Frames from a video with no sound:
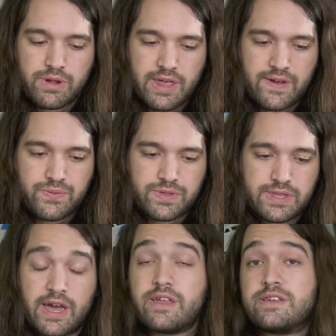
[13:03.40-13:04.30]
we're left with
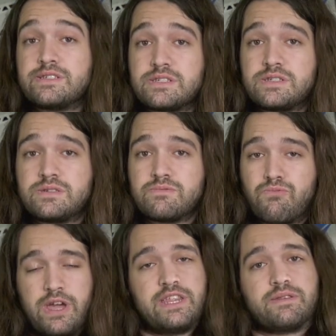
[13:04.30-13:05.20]
then is
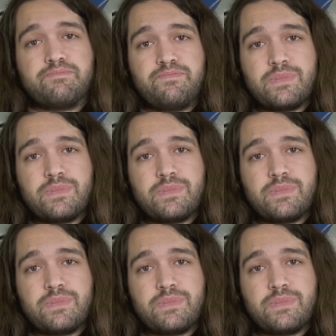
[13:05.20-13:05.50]
waiting.